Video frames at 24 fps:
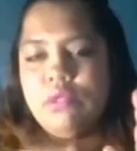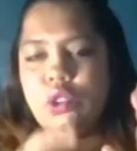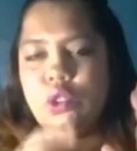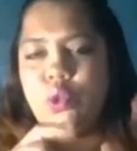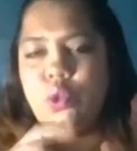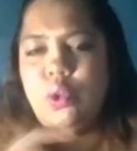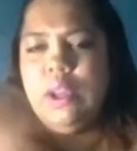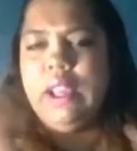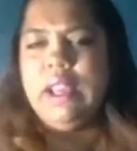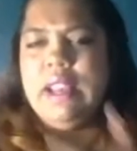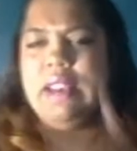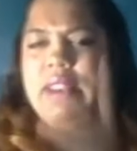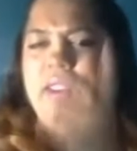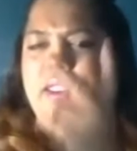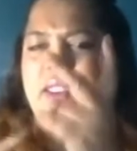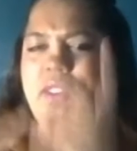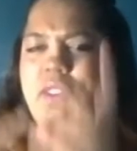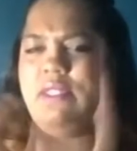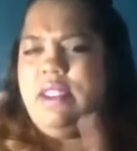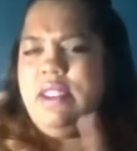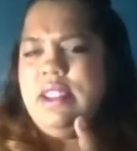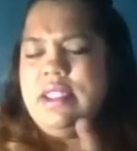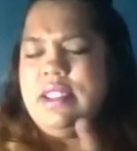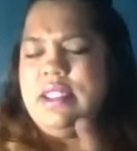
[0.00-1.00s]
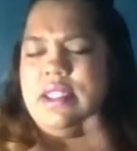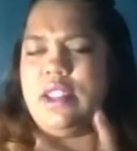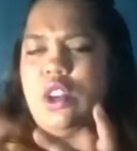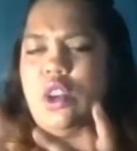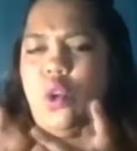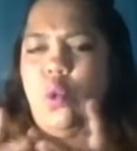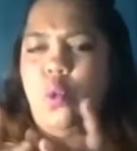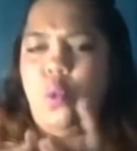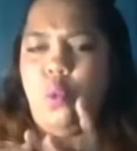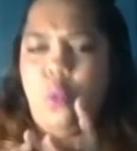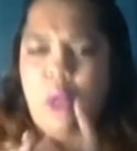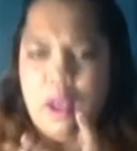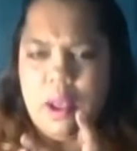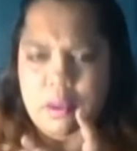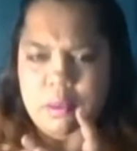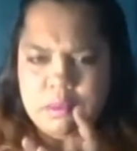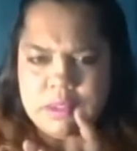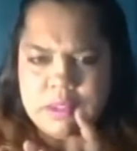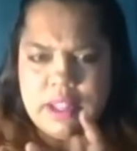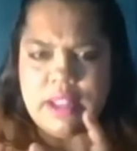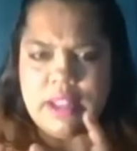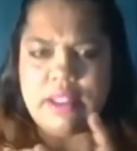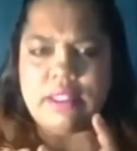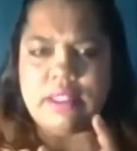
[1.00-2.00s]
To find more
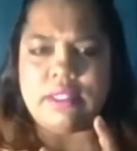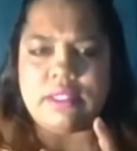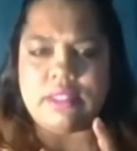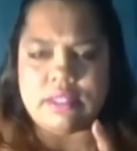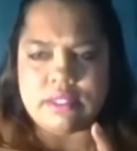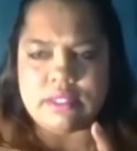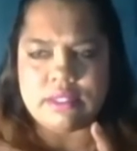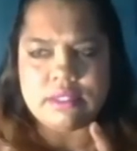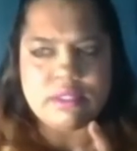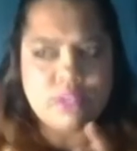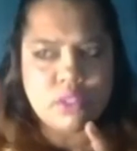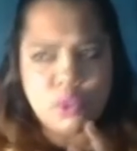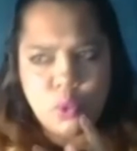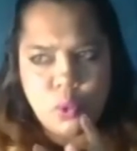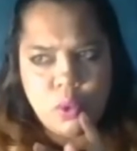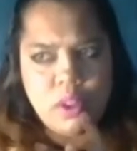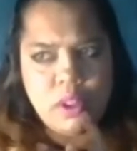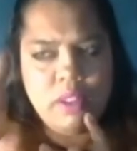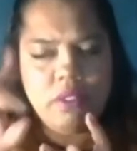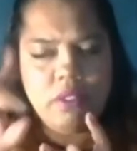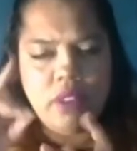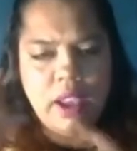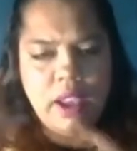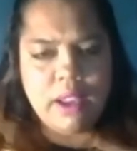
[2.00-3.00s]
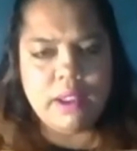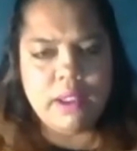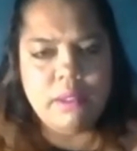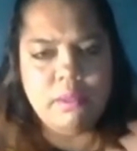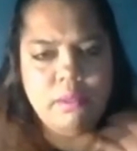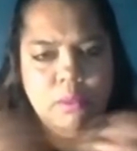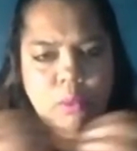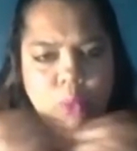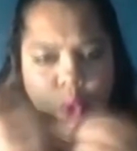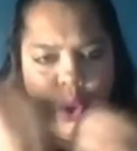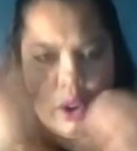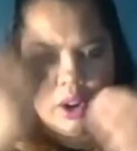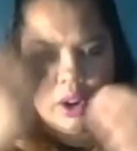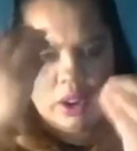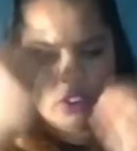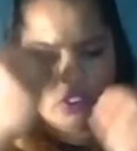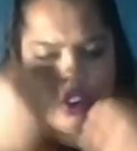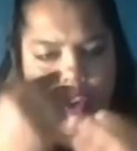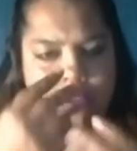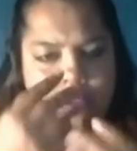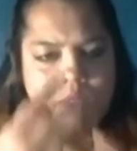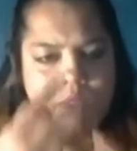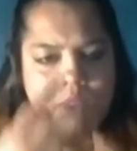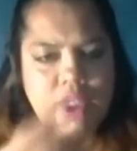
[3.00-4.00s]
educational
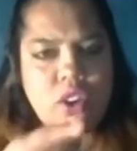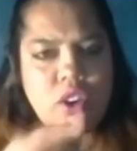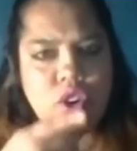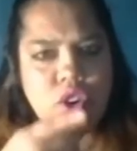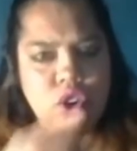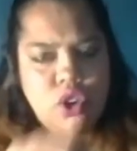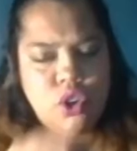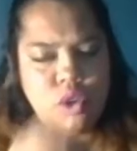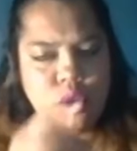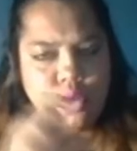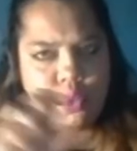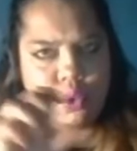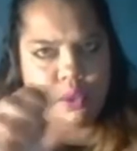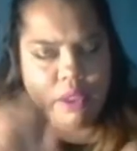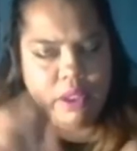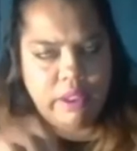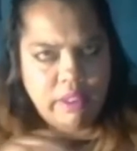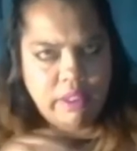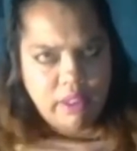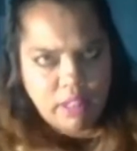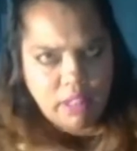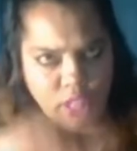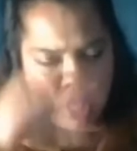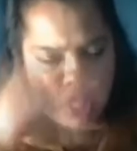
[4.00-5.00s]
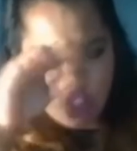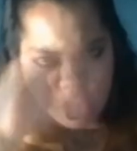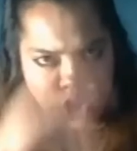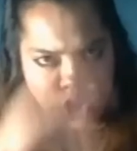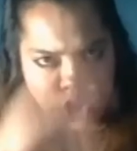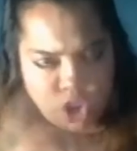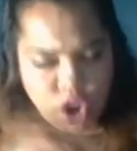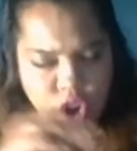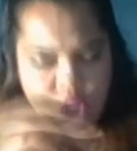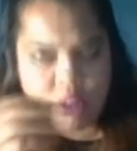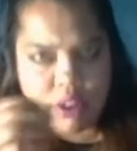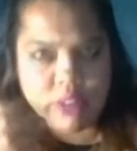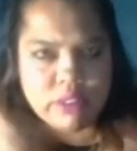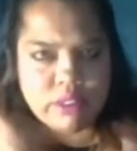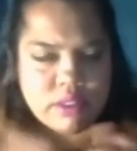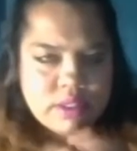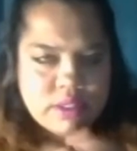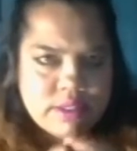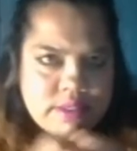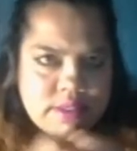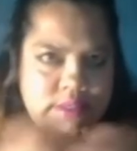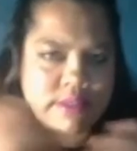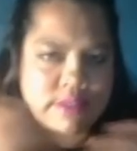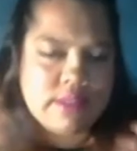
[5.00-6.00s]
opportunities in ours and
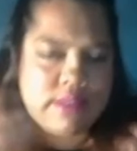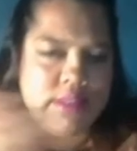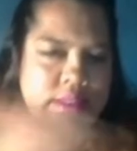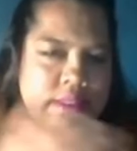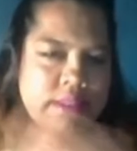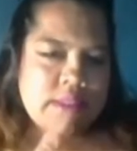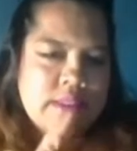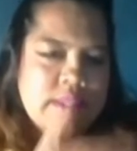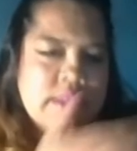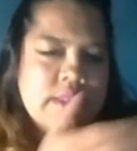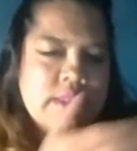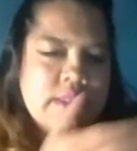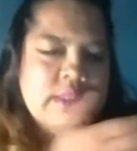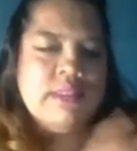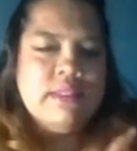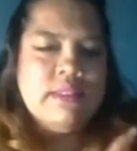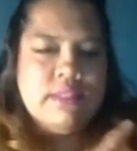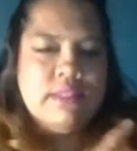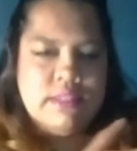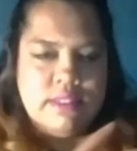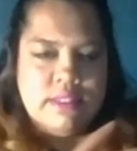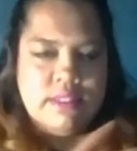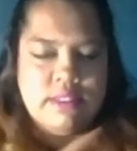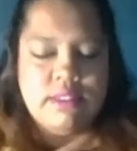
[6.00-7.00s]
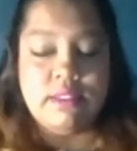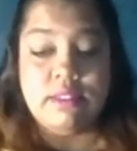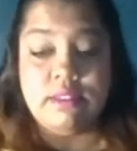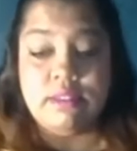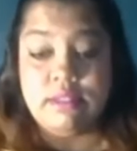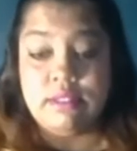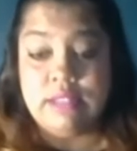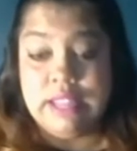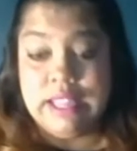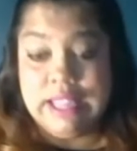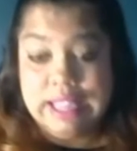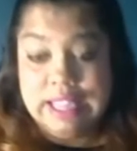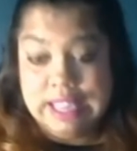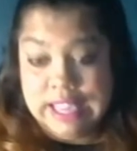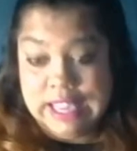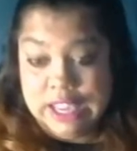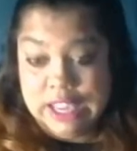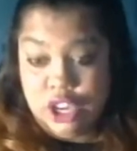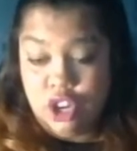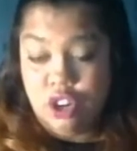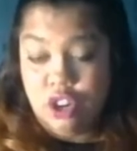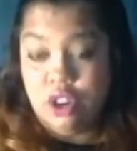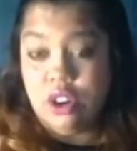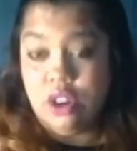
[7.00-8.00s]
other communities we
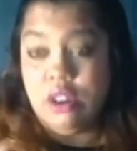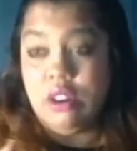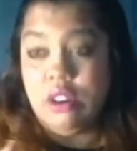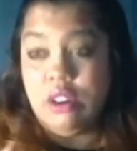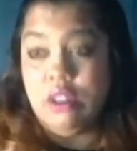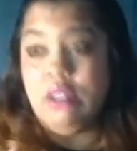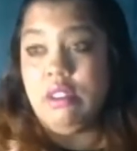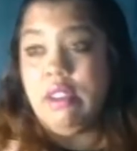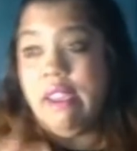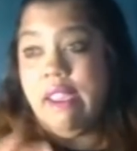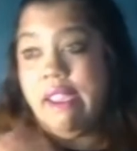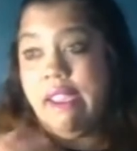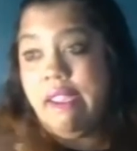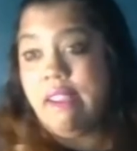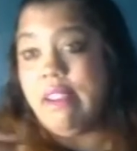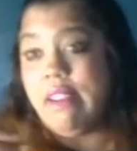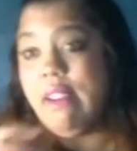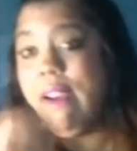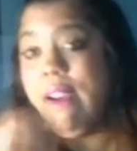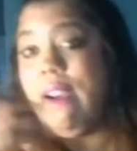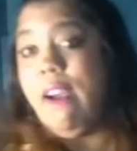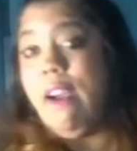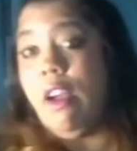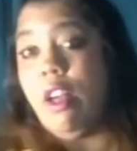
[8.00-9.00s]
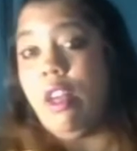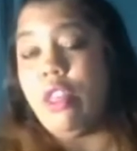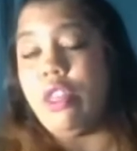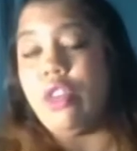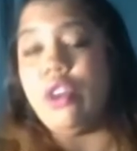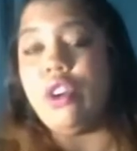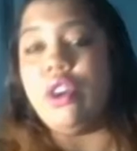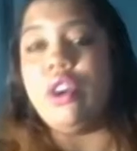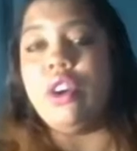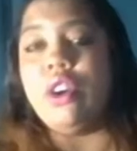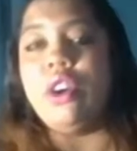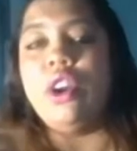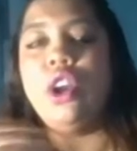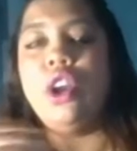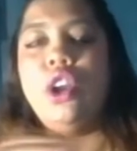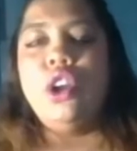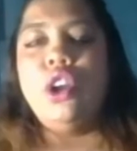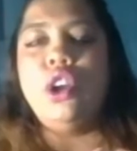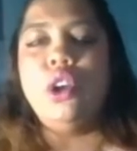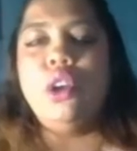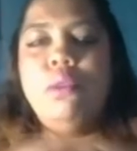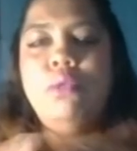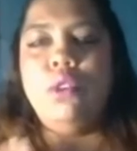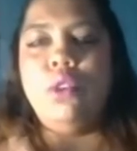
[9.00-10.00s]
are partnered with.
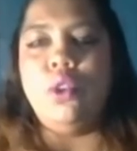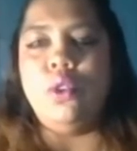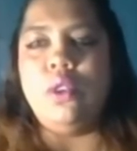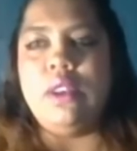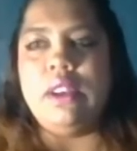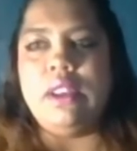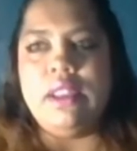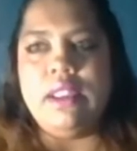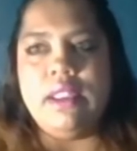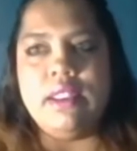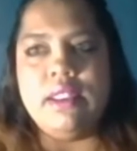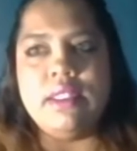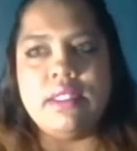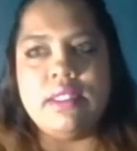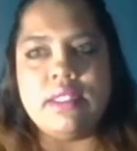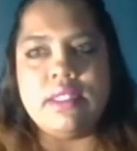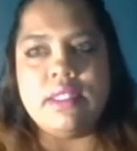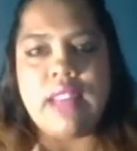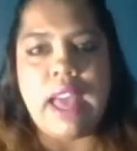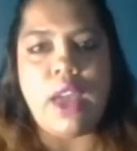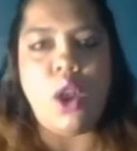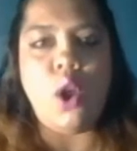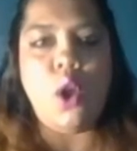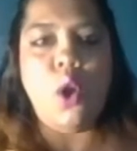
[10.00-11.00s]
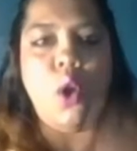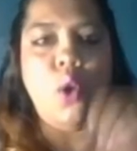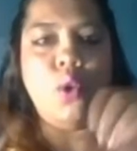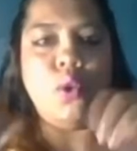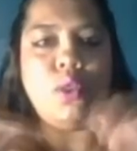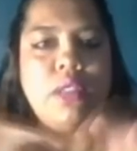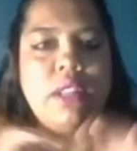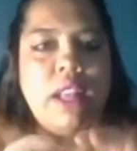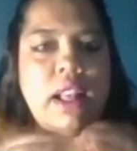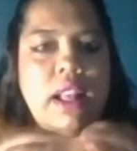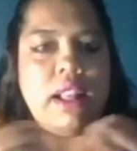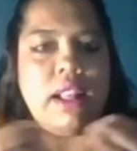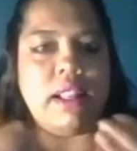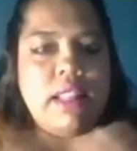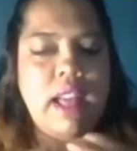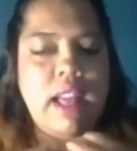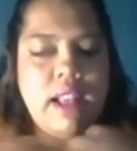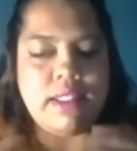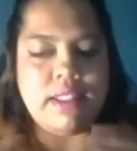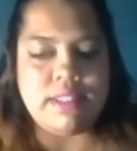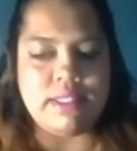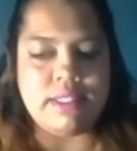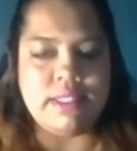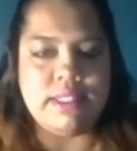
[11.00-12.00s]
Visit that website, get some
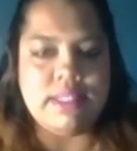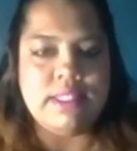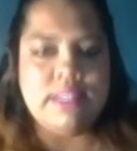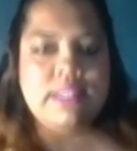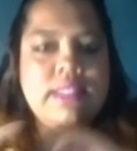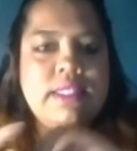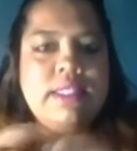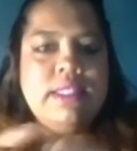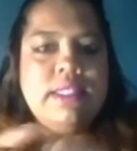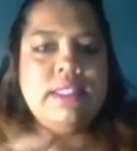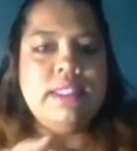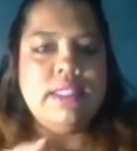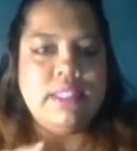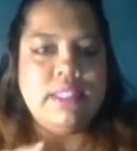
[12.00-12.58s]
good stuff.